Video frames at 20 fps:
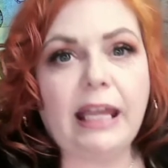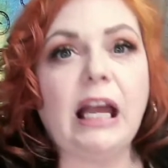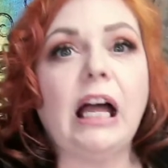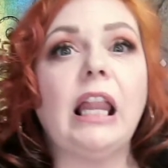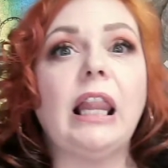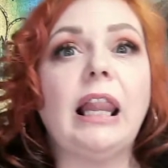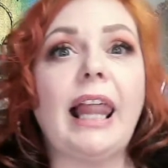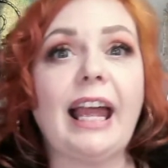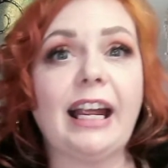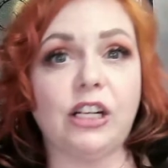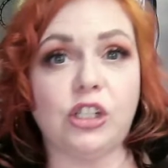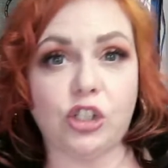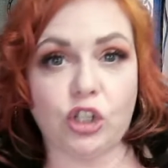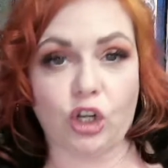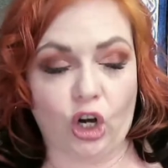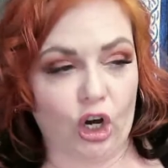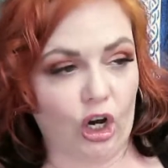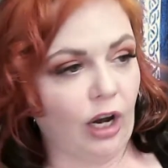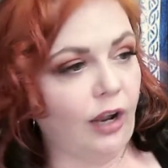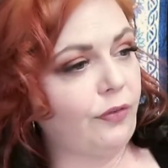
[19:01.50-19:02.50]

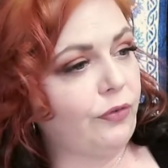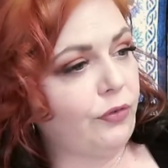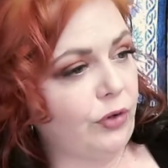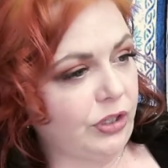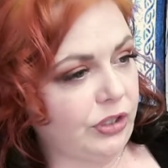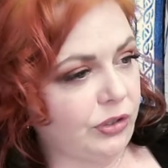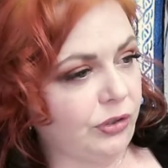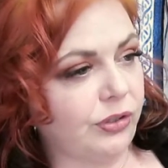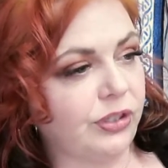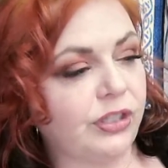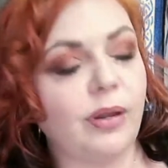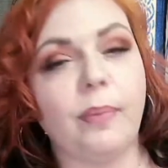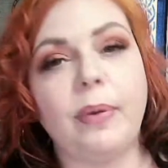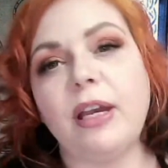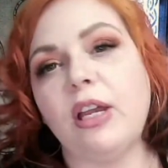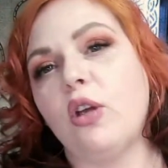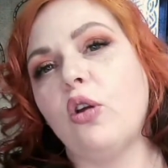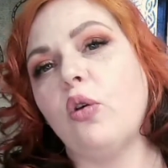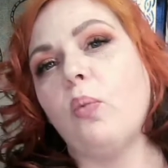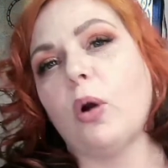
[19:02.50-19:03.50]
collector of crystals,
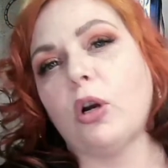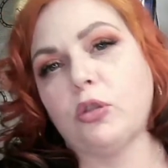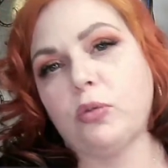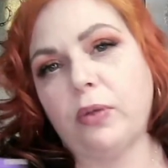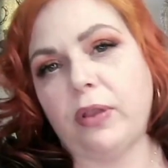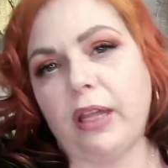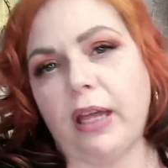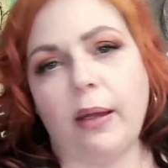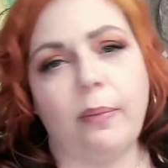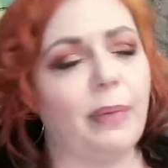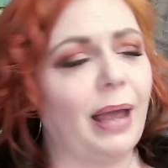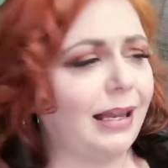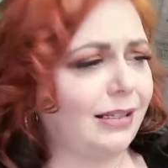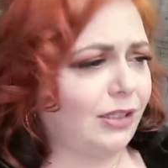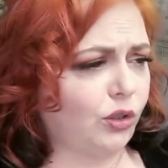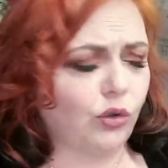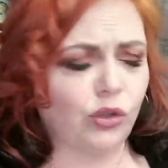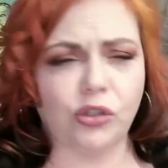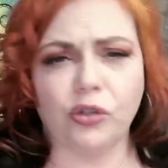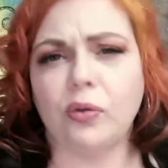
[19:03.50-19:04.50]
somebody who works with them as a
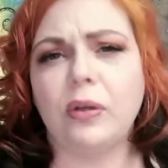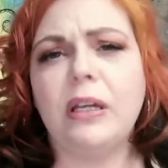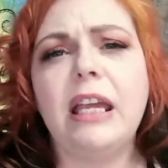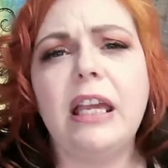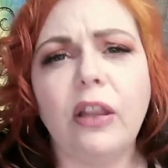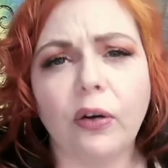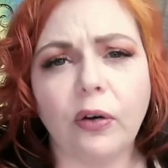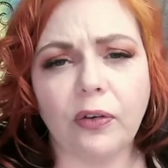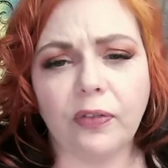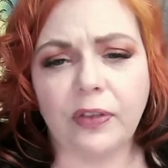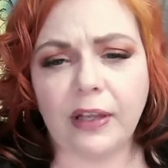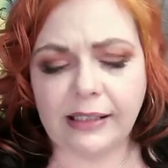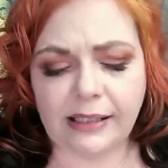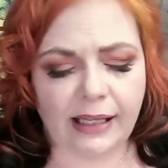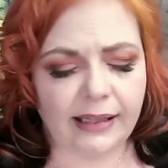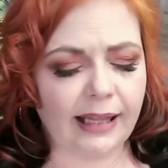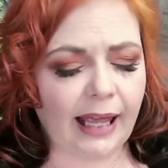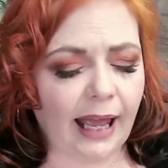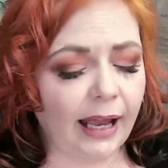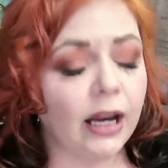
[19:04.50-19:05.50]
crystal healer and things
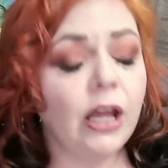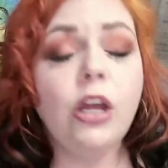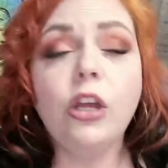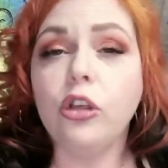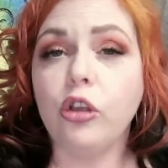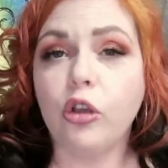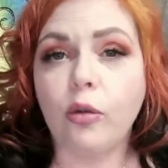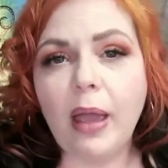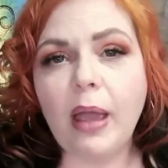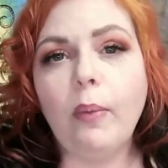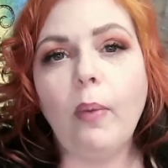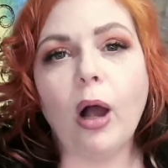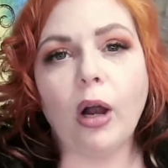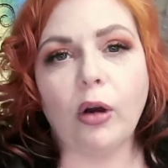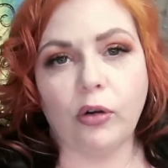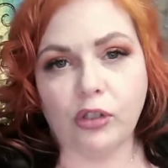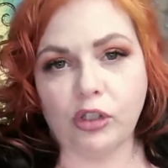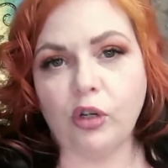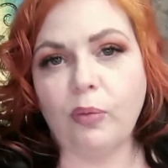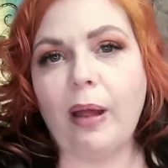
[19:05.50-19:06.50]
like that, you may want
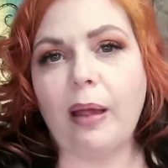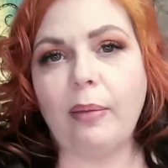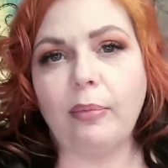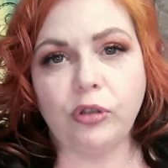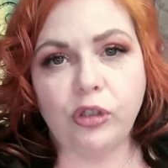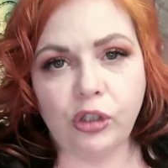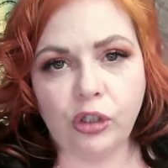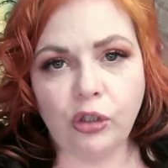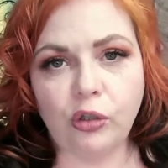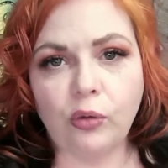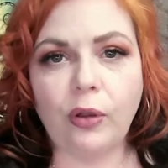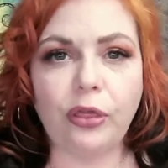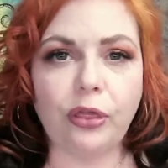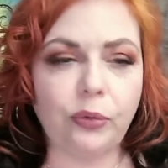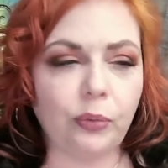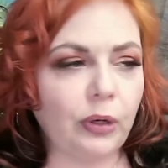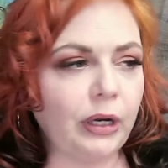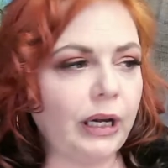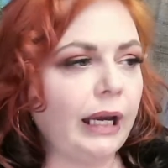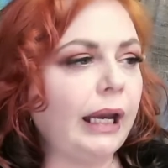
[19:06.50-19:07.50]
Crystal Bible 2 and
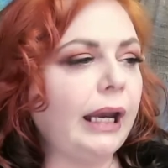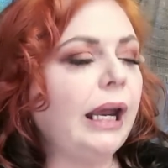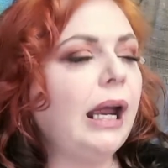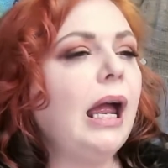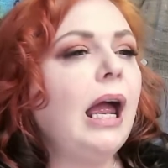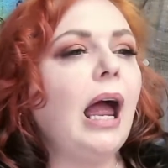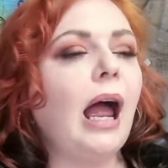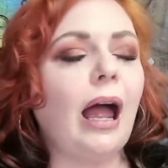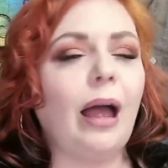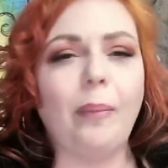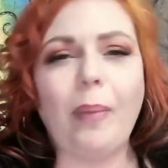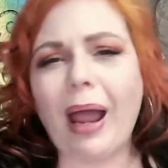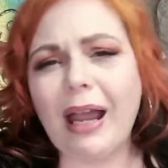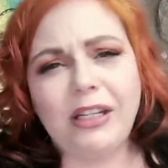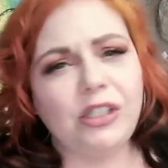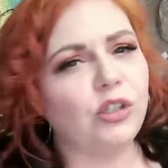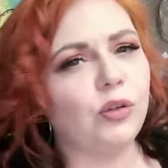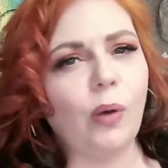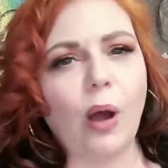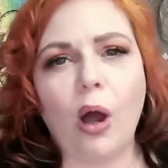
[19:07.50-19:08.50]
3. I
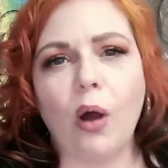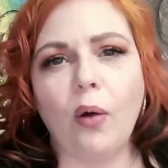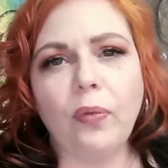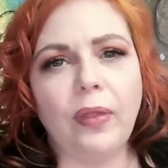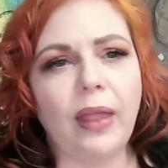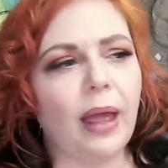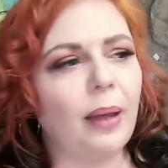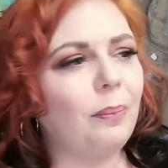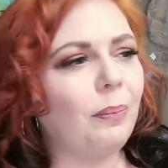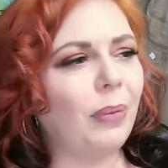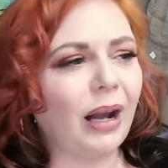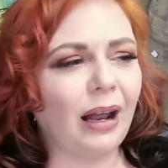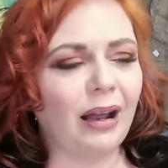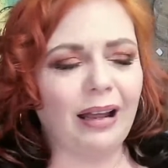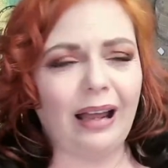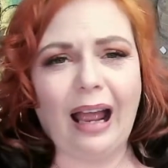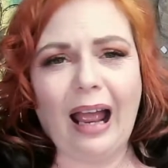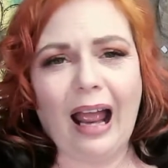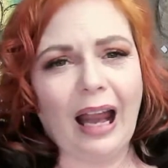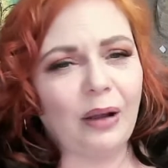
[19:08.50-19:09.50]
do own them, but
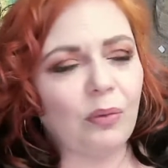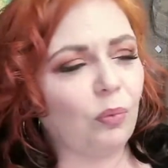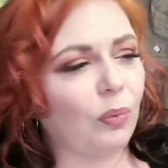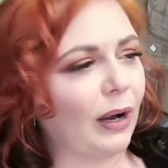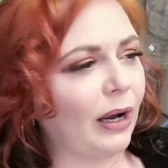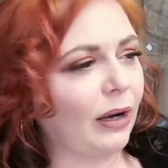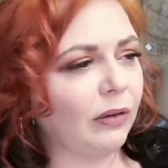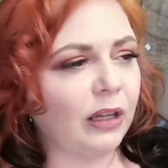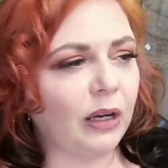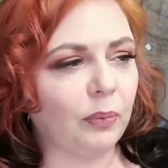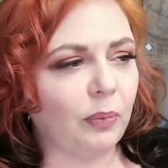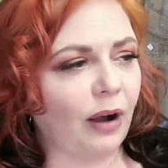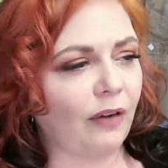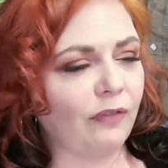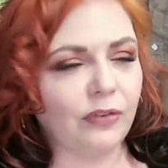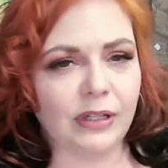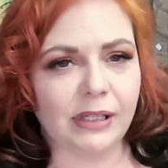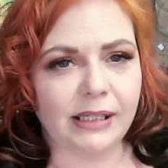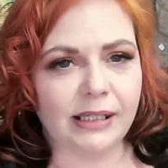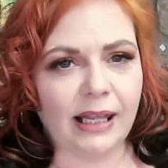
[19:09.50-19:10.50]
I rarely
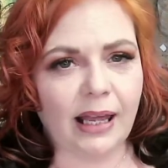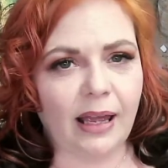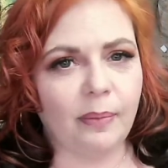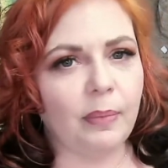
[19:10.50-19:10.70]
reference them.